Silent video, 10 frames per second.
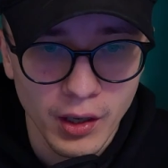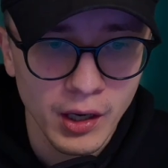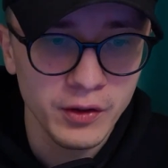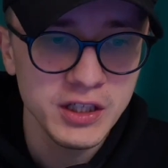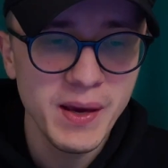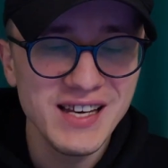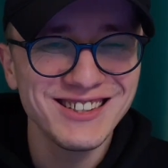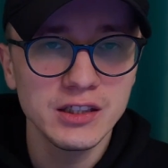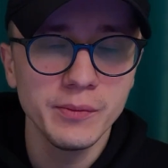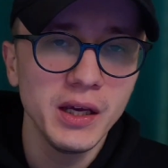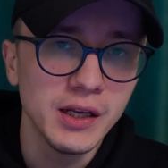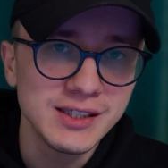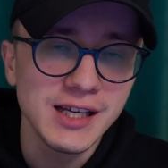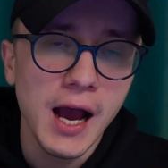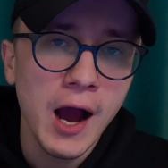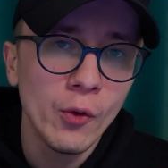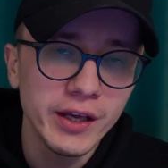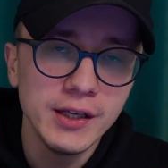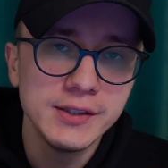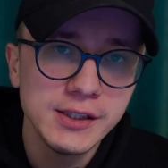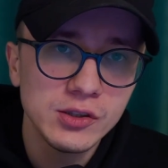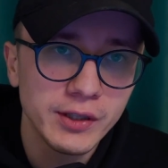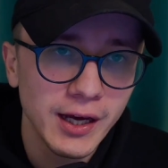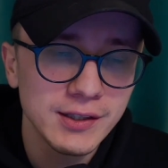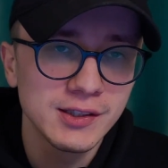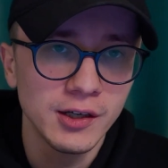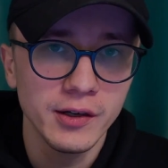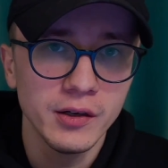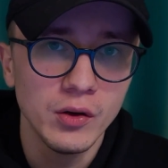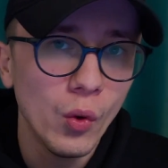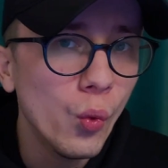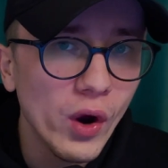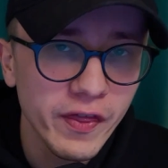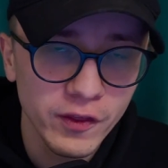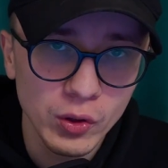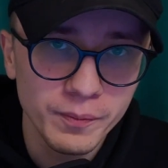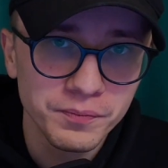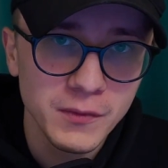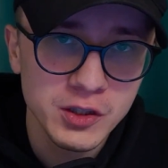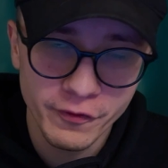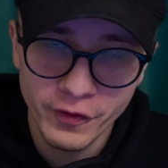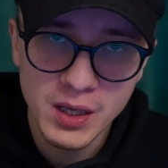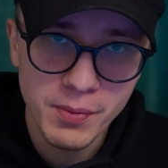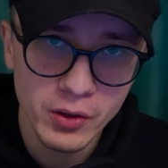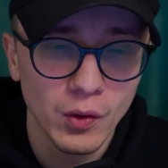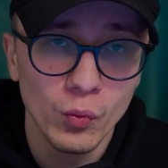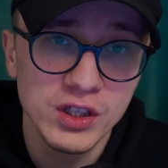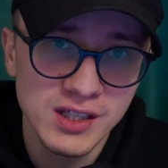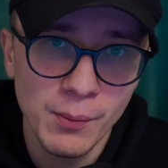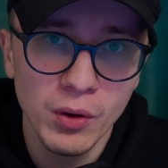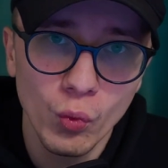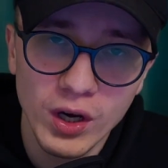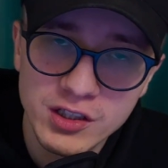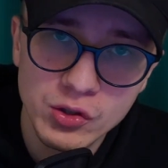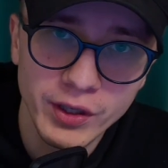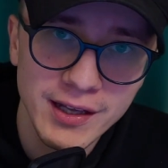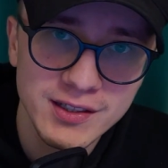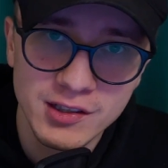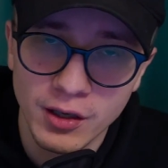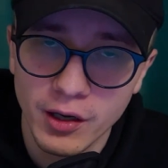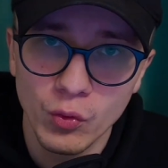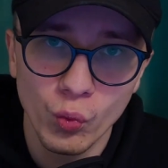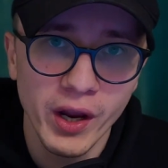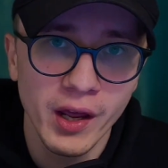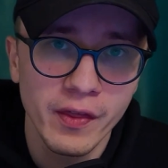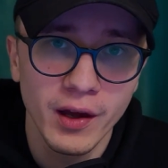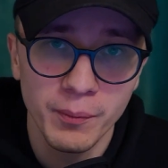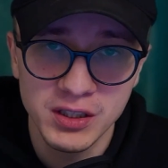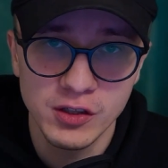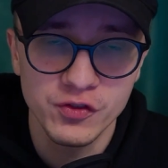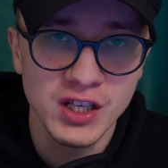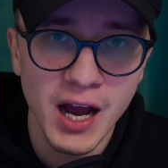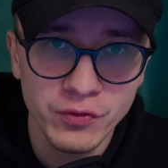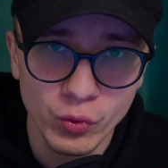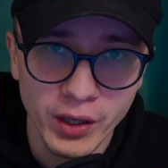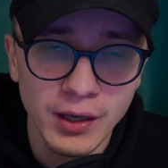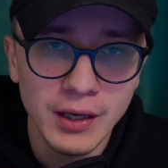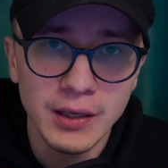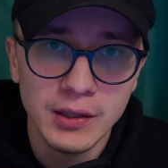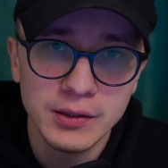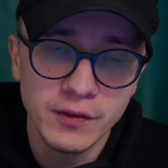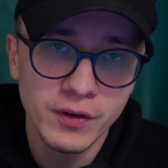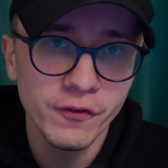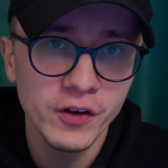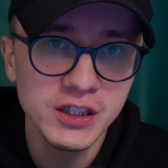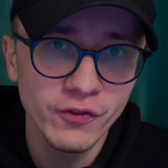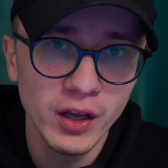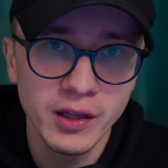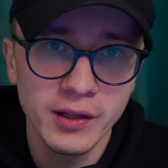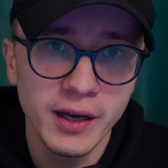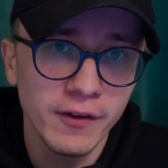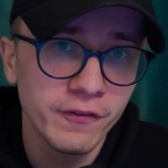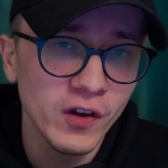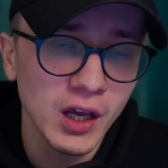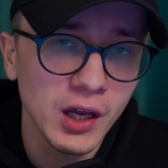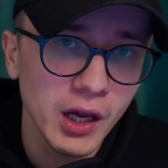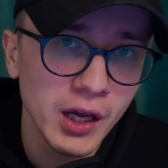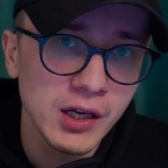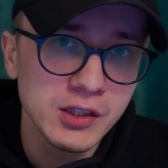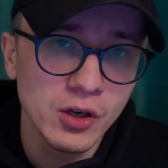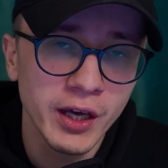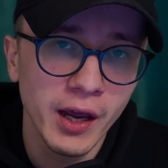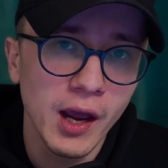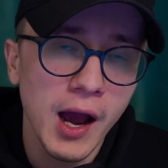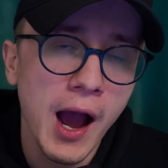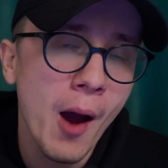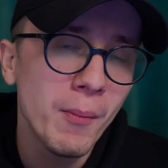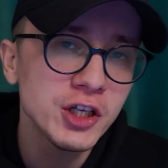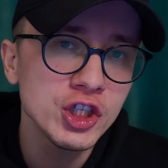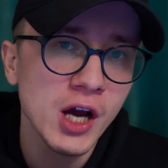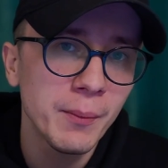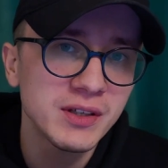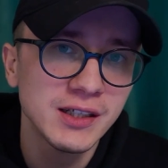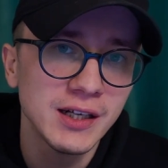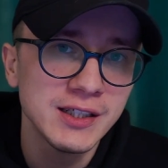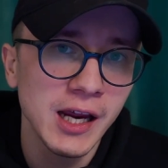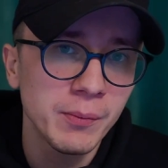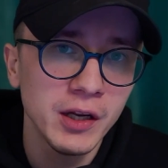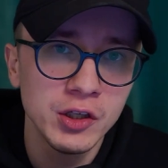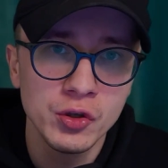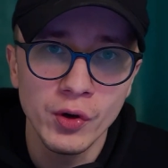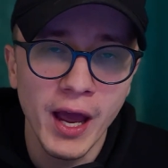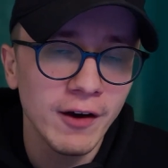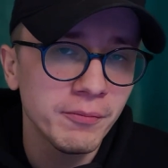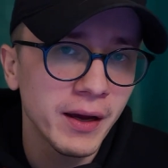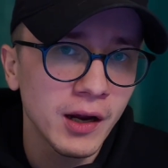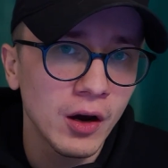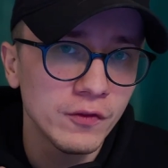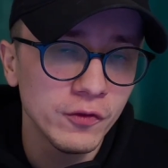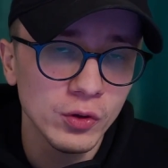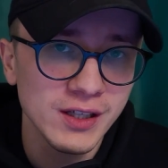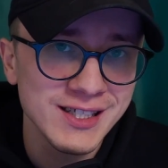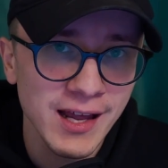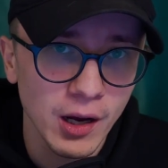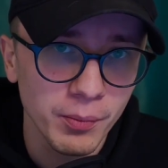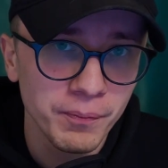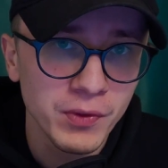Now, this basically means how easy it is to get started with you. So think about this. When someone wants to get started with a piece of software, the very first thing that you're gonna think is, okay, how much time is gonna take me to have my account fully set up?